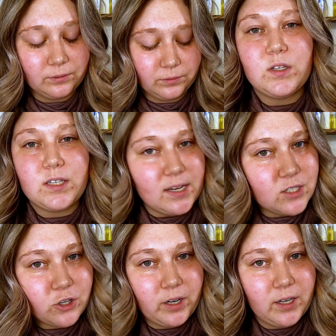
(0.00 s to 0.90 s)
So
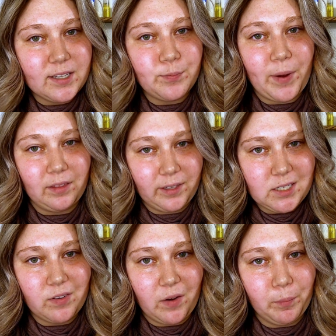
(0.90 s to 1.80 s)
sunscreen is my
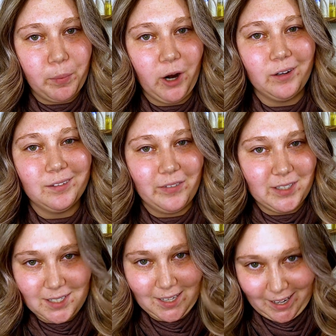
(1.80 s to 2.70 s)
least favorite part of a
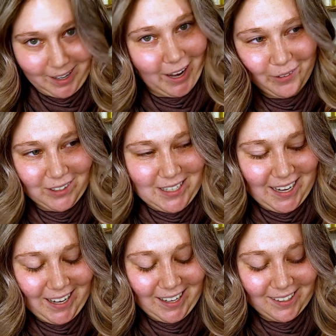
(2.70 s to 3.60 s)
skincare routine.